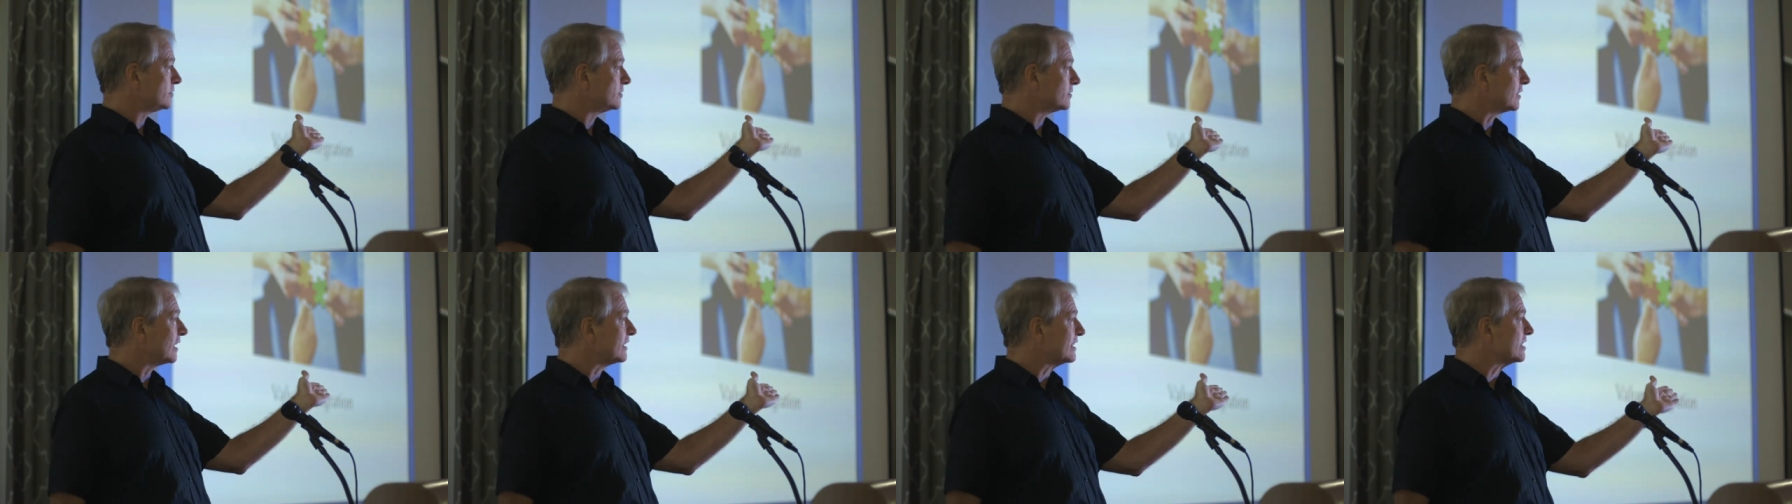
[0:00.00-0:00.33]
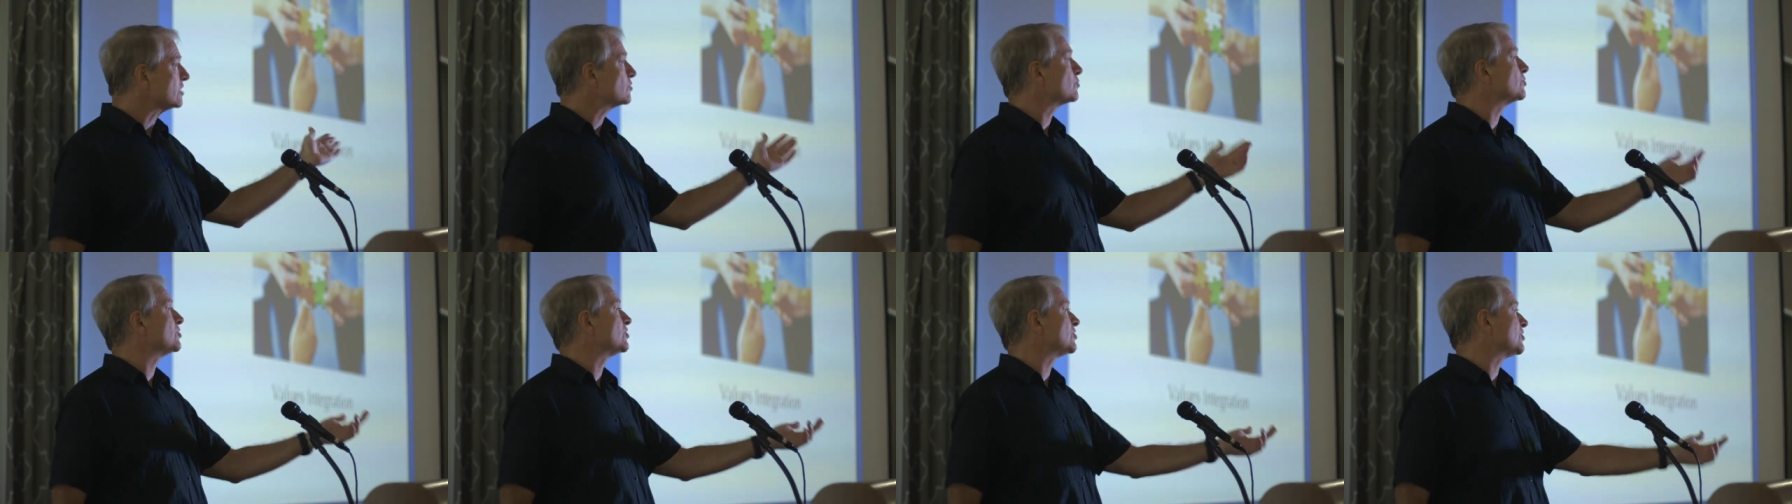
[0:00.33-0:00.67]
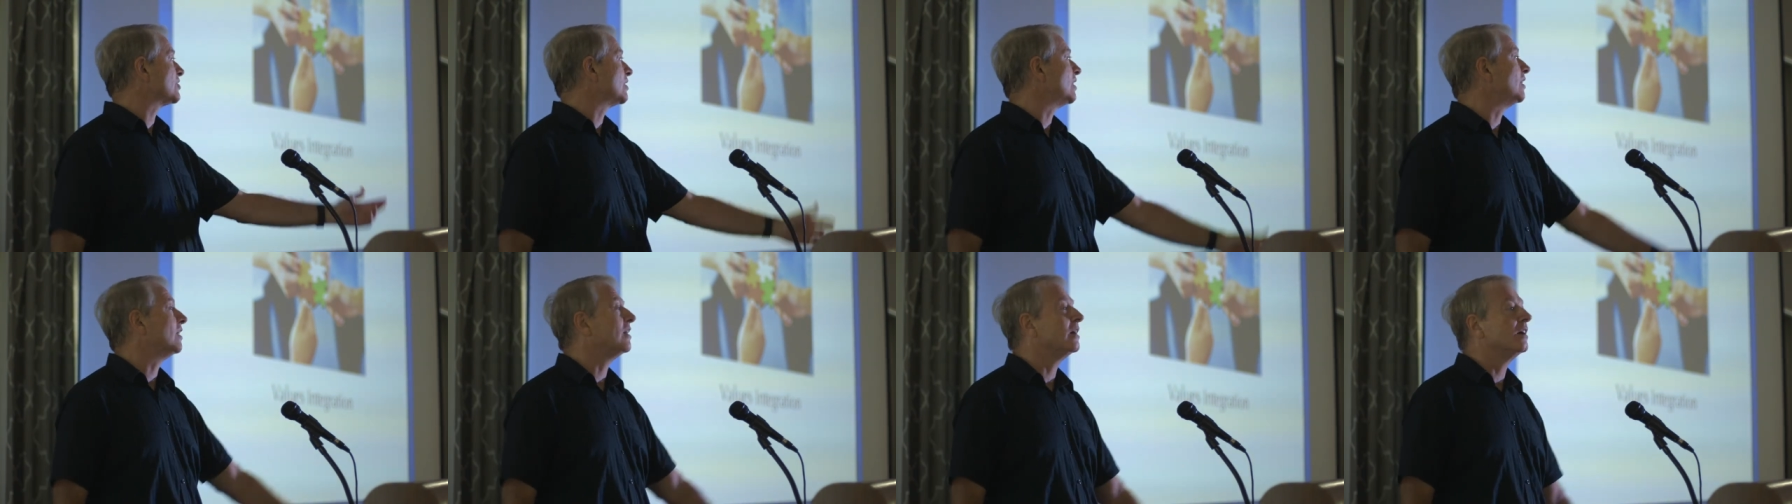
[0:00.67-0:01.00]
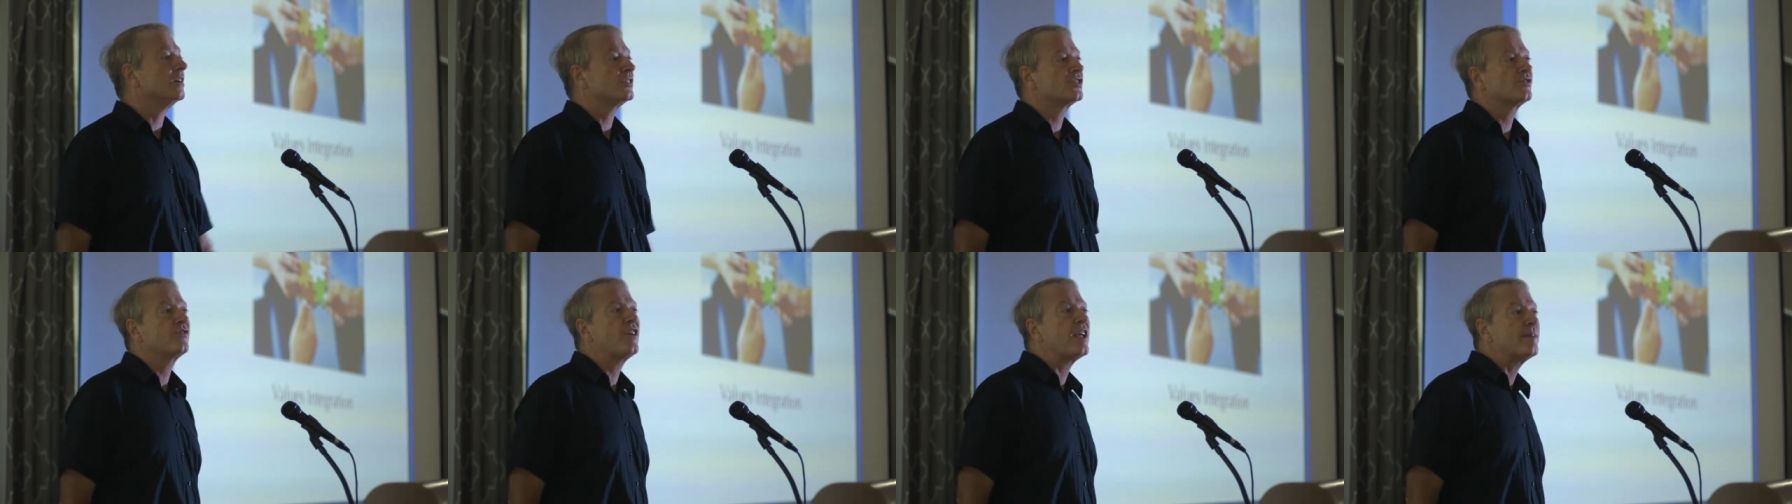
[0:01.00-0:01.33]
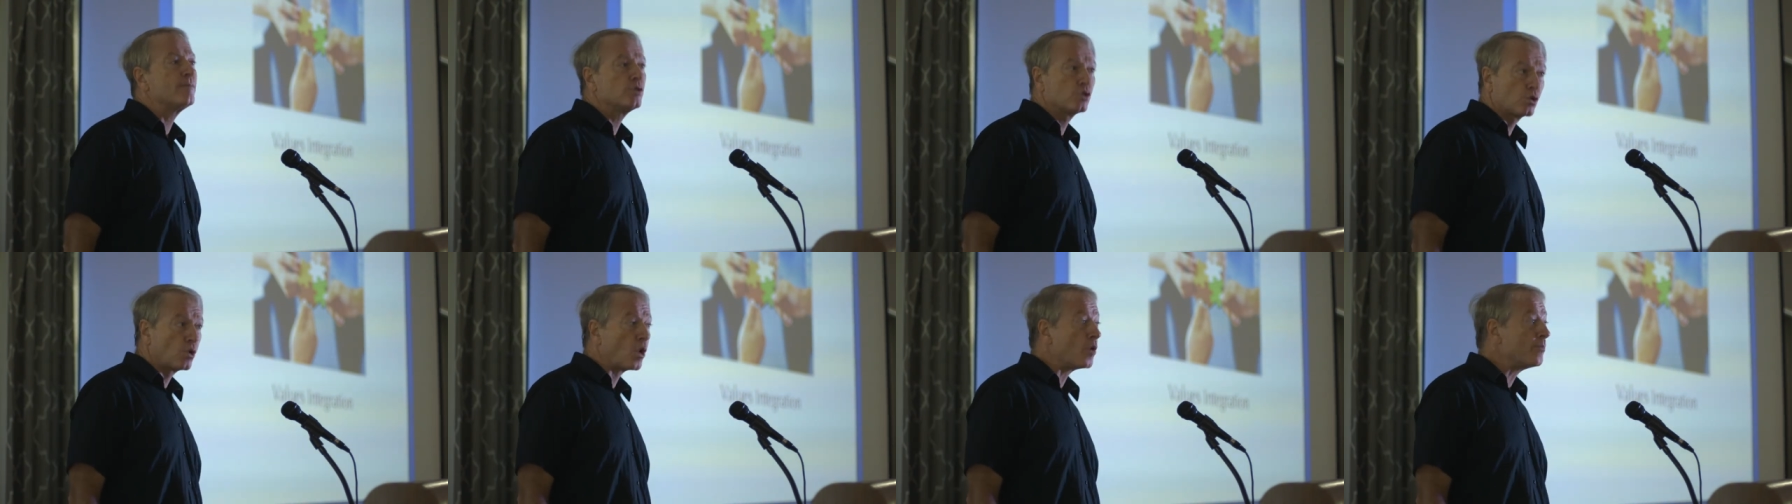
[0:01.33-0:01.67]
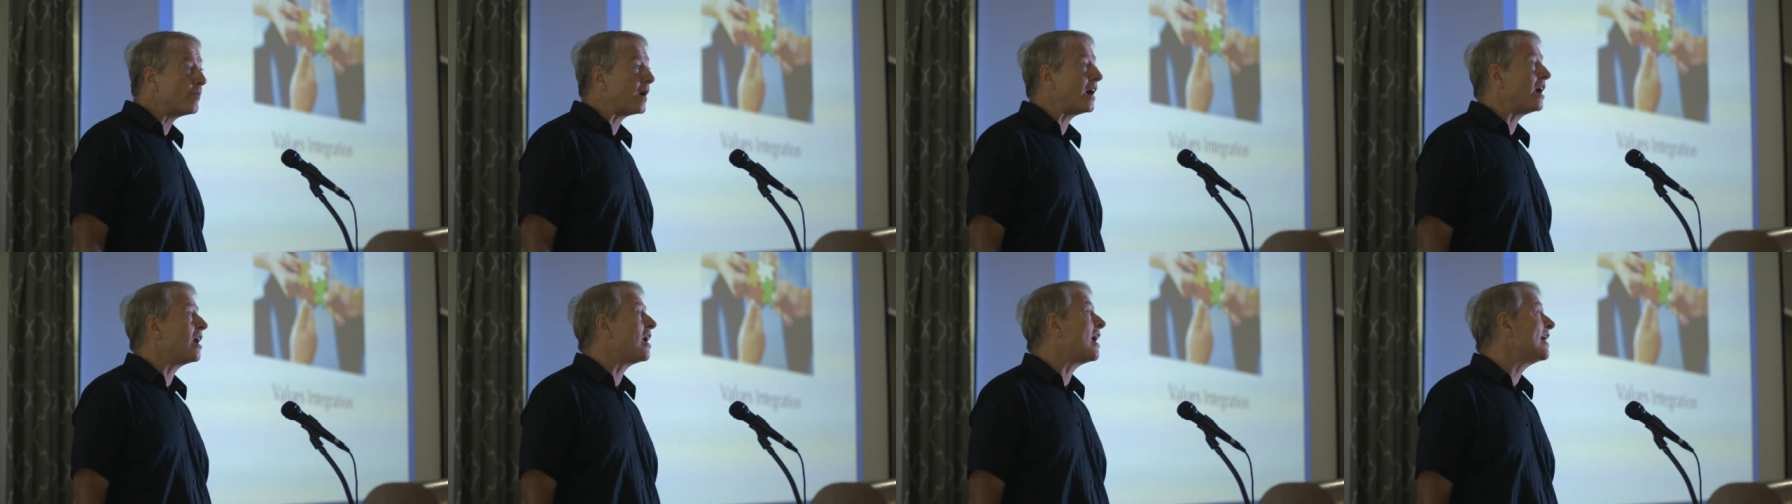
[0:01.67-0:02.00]
Right? This was uh, a famous quote
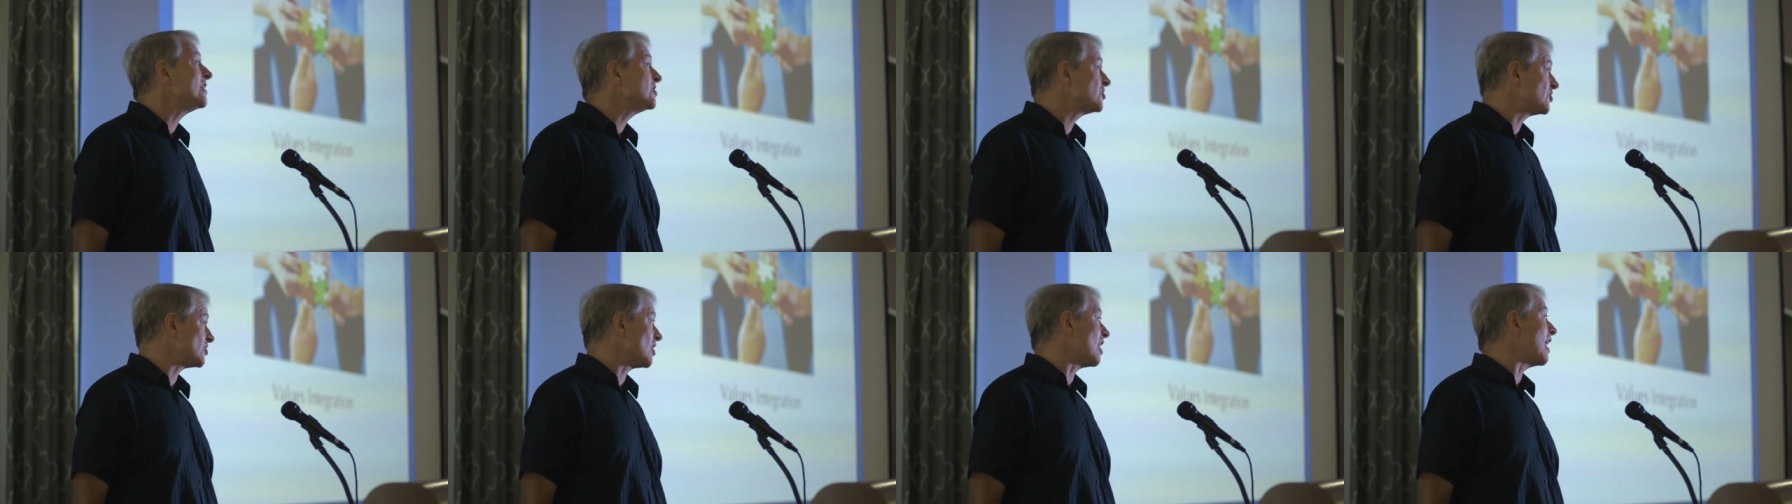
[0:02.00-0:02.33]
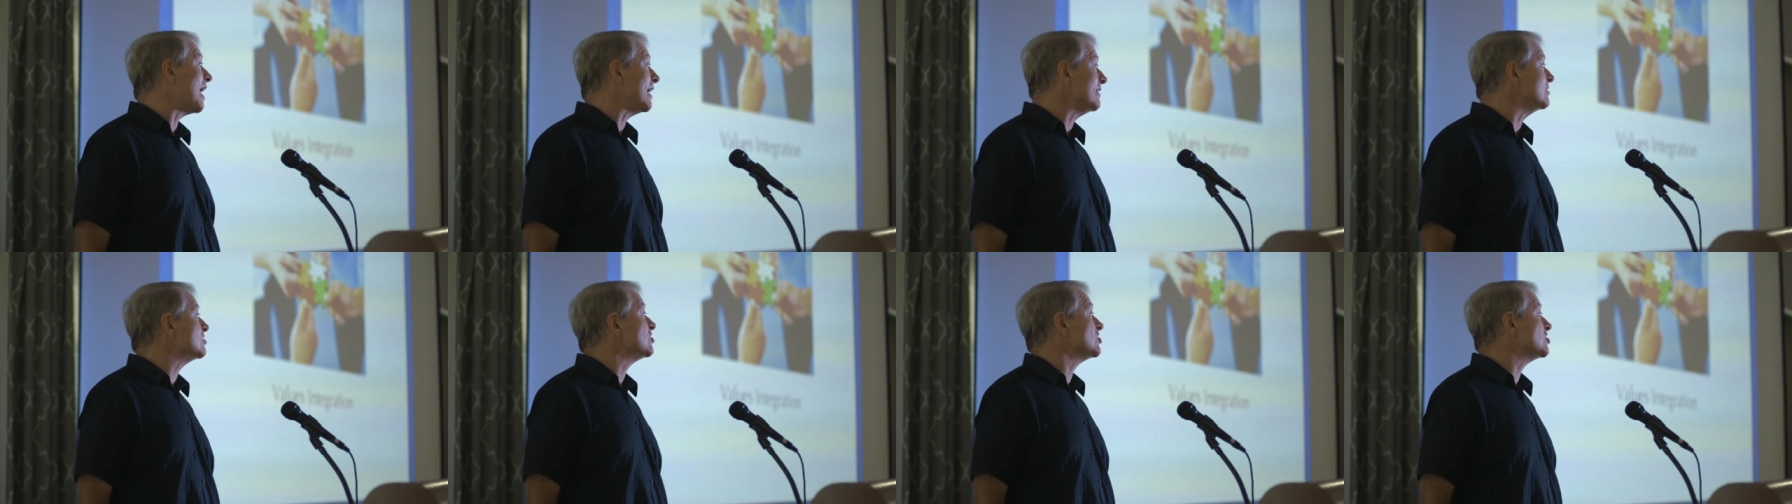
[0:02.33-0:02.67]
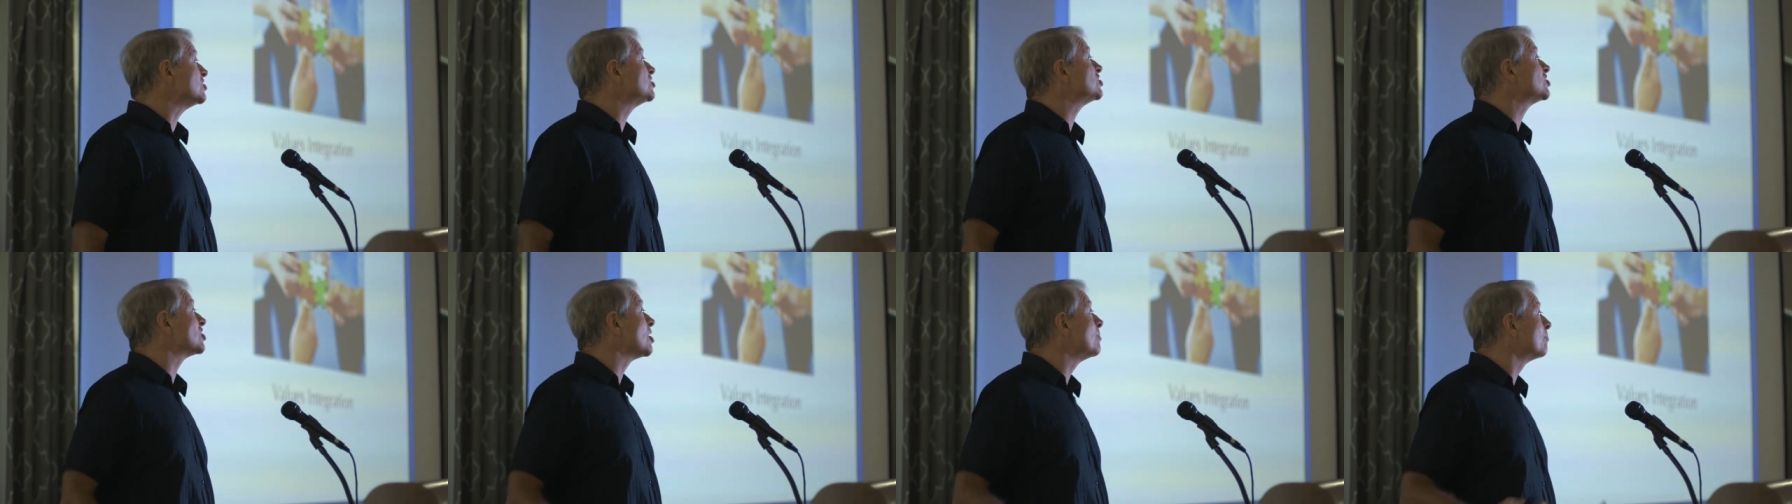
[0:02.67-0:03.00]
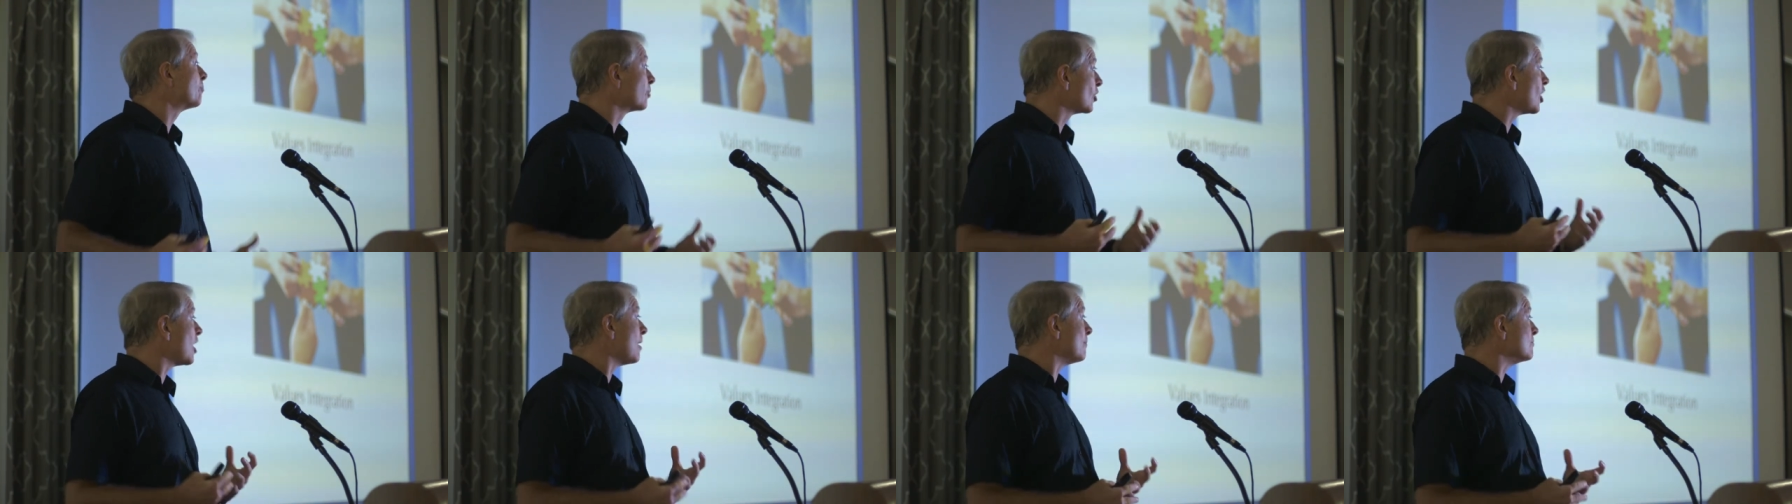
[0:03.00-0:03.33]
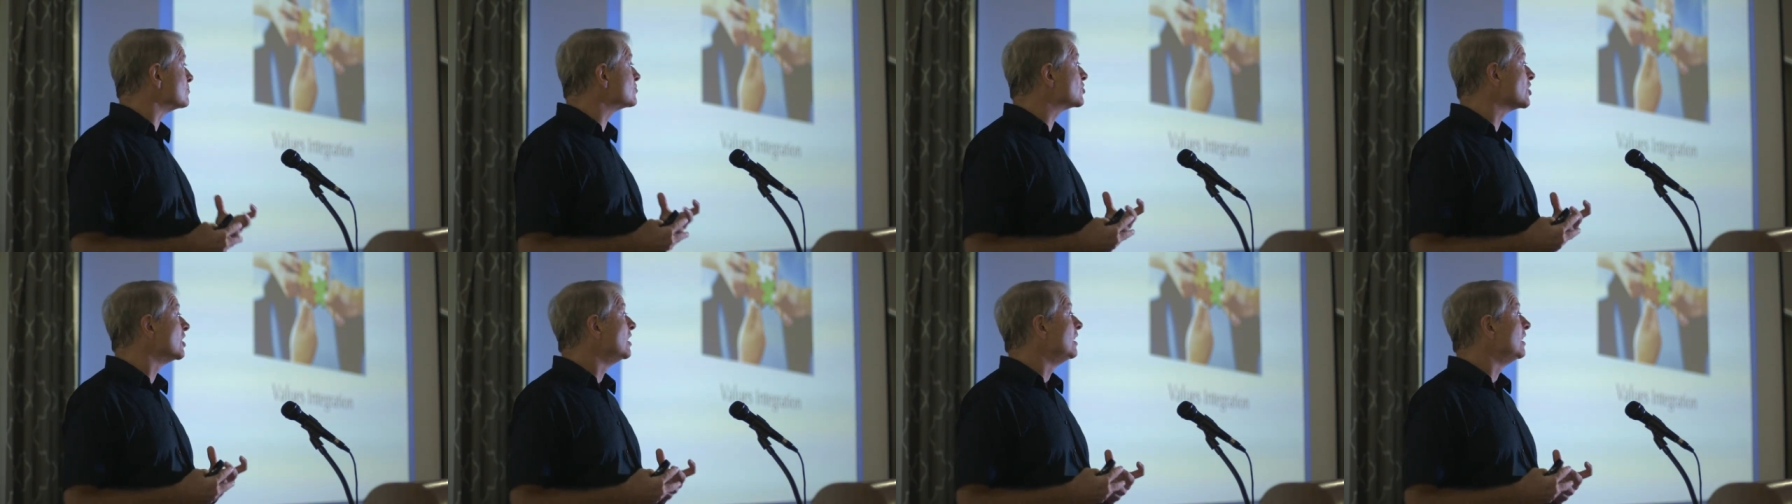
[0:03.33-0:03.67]
by Einstein. This is some problems